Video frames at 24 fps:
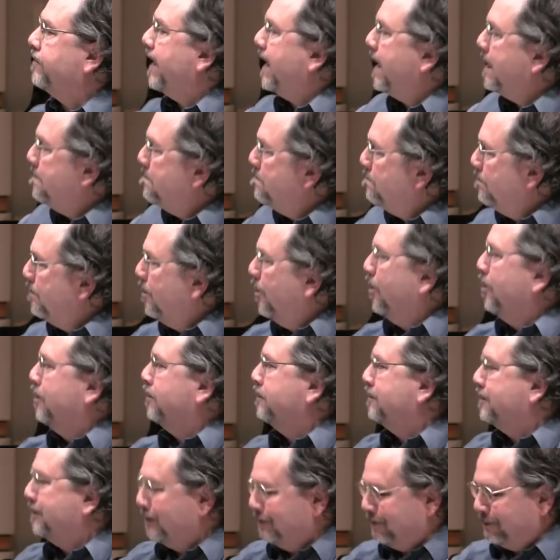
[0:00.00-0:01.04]
a
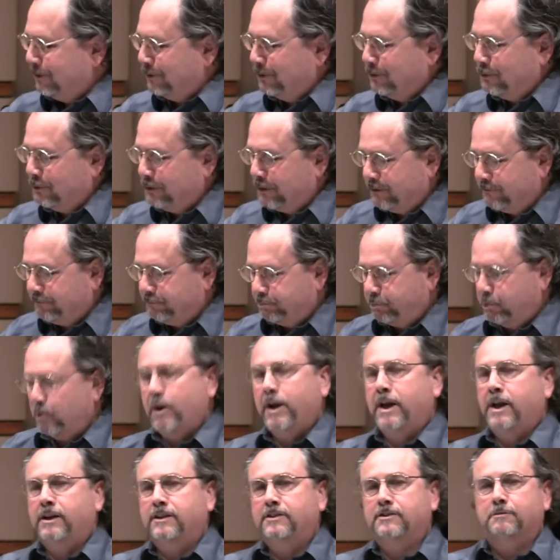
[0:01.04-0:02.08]
multitude of
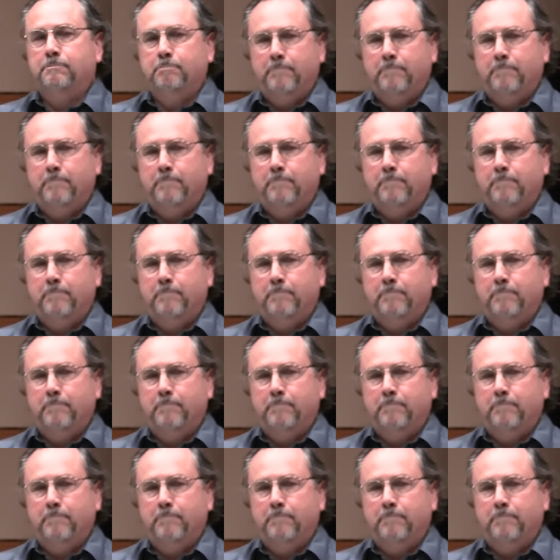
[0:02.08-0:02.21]
praise